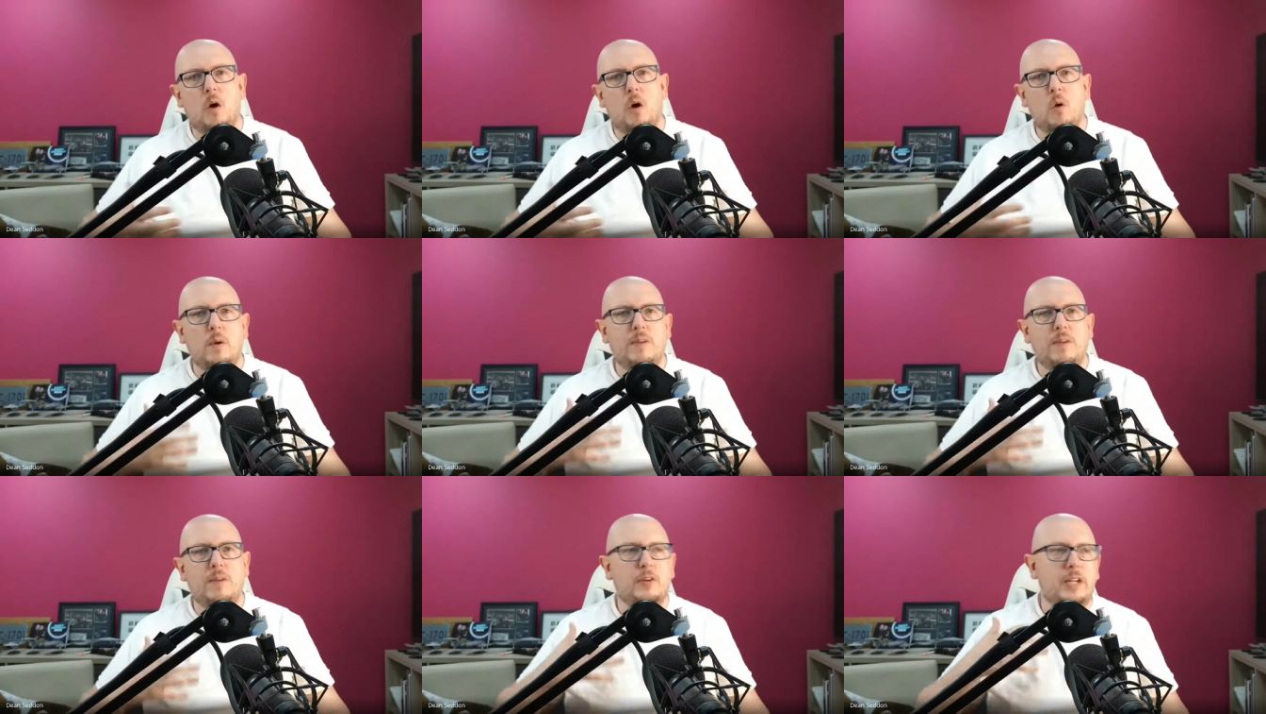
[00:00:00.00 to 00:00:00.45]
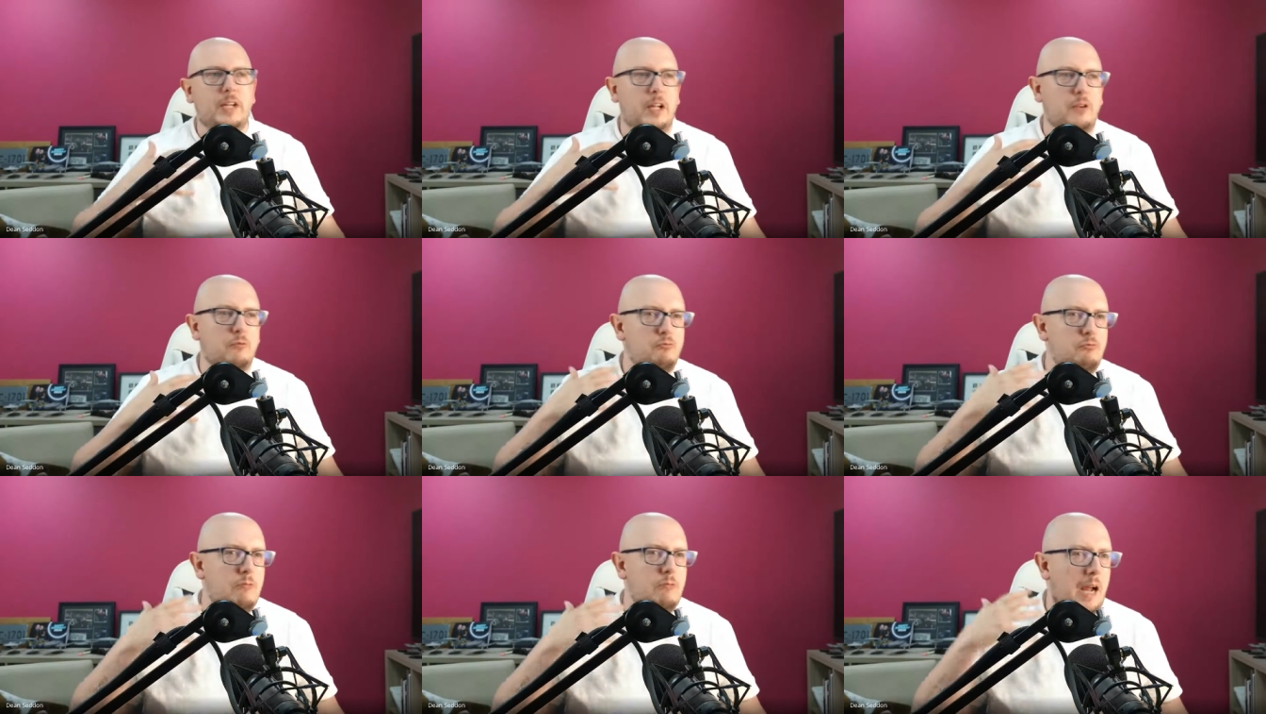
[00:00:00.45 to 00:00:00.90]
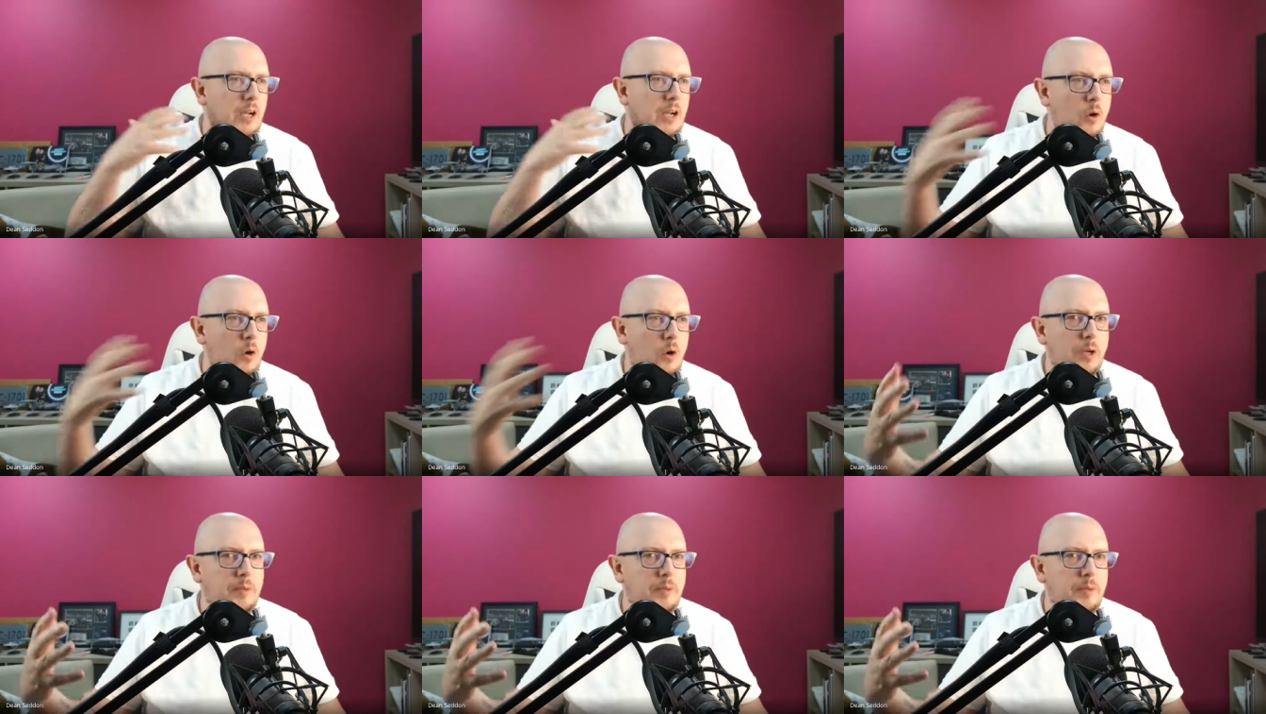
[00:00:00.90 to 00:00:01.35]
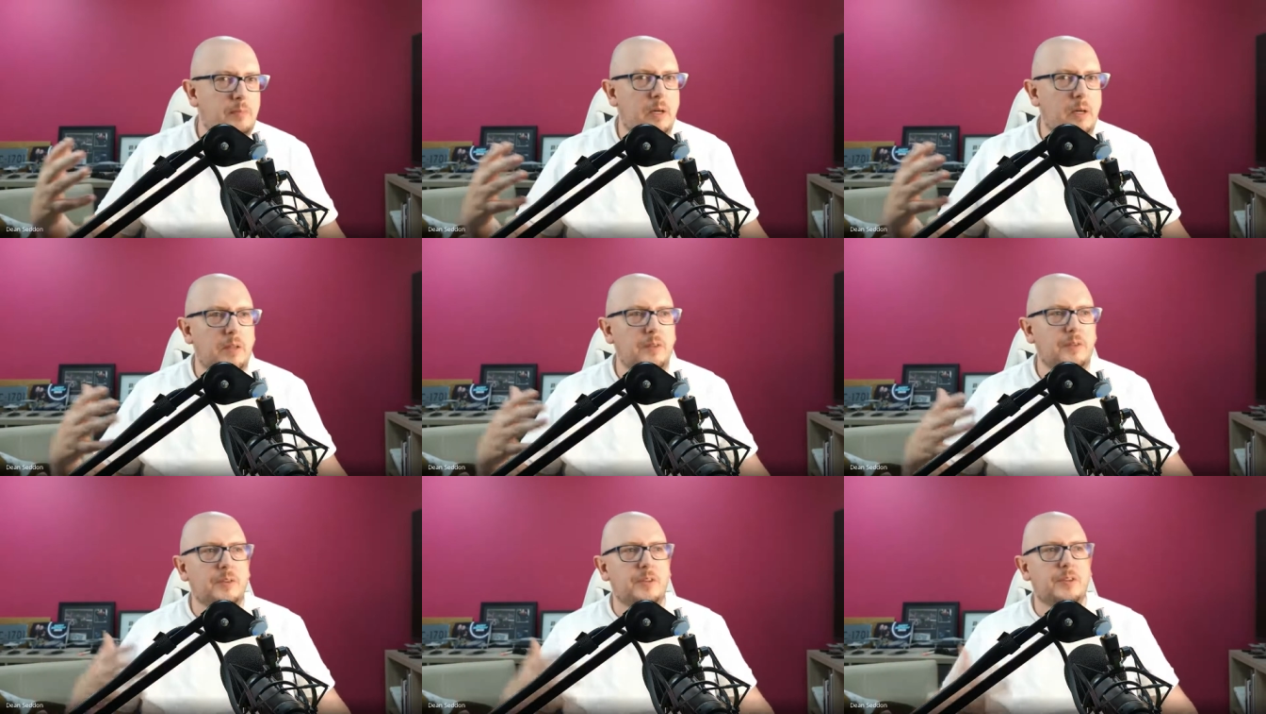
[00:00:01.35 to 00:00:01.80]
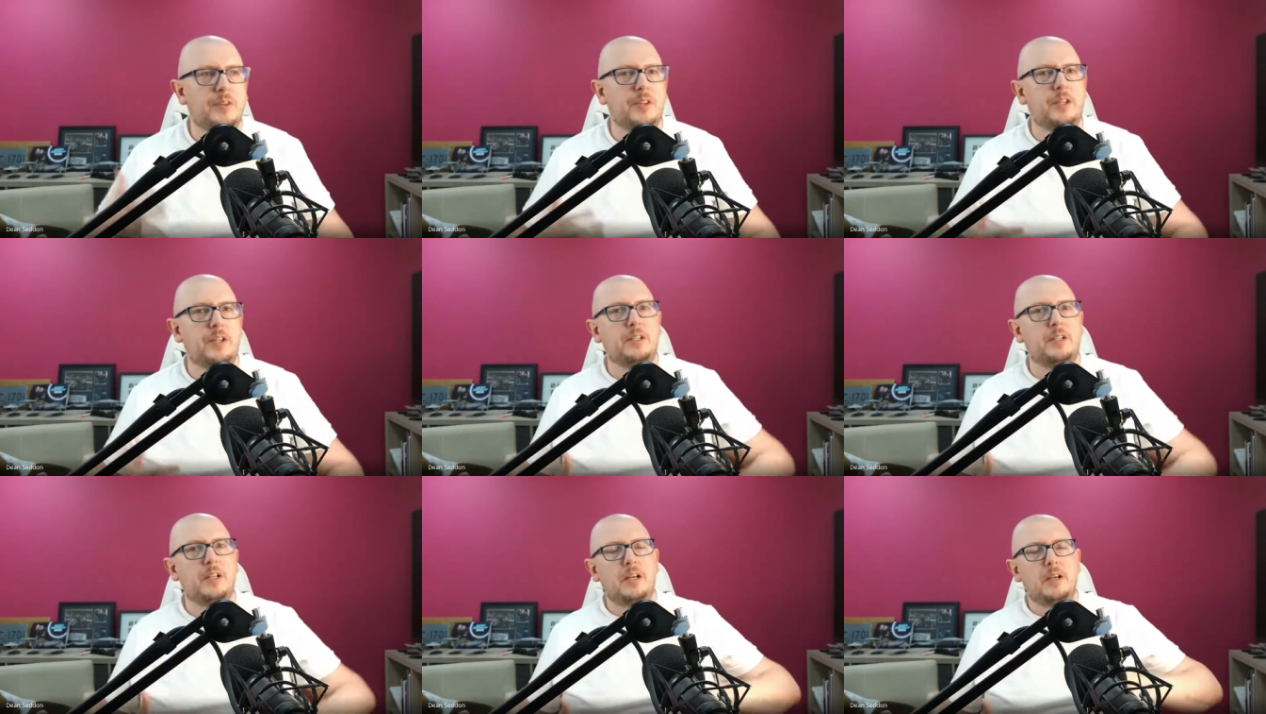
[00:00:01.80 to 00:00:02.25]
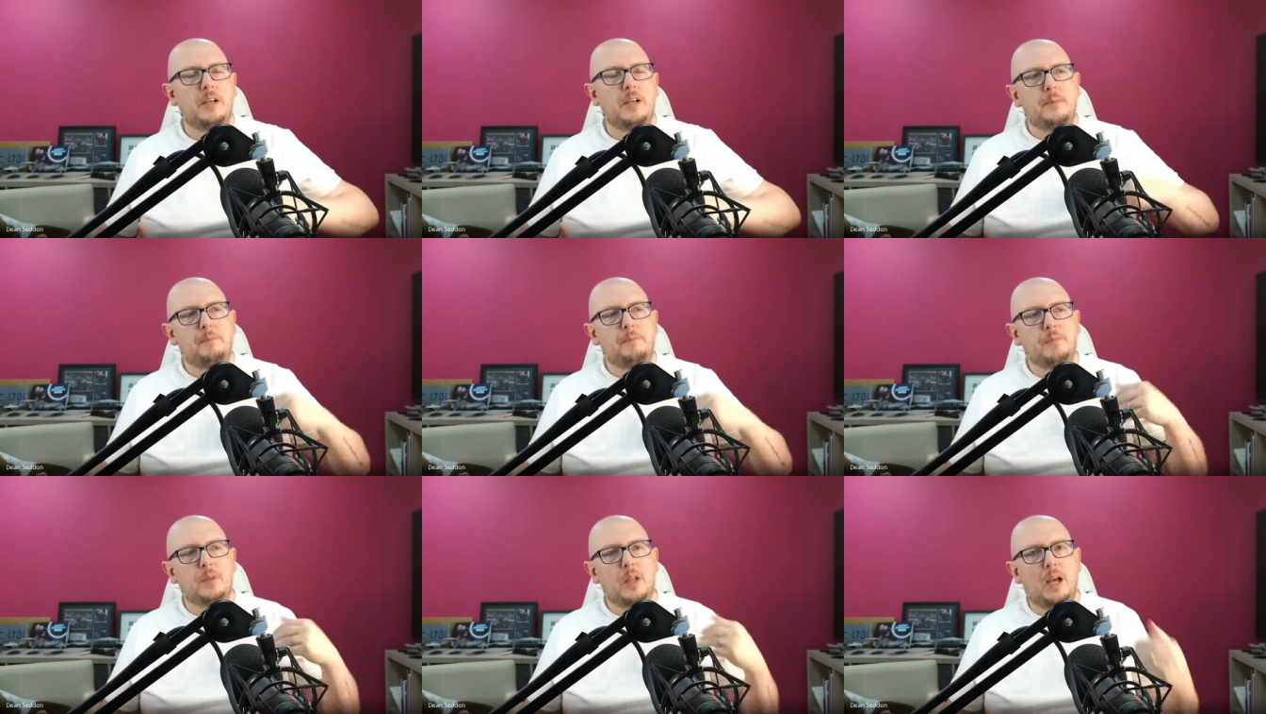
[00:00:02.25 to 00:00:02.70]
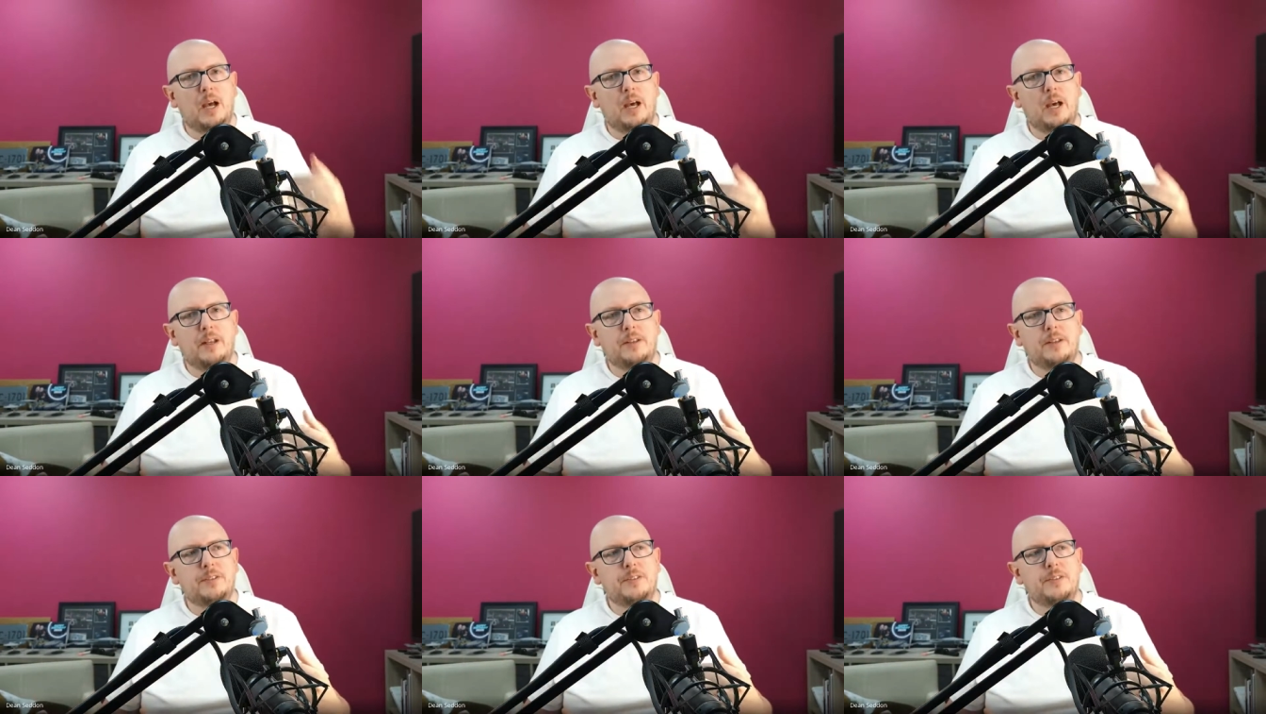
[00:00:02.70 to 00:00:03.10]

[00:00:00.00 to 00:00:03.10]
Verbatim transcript: we've had a record month, and and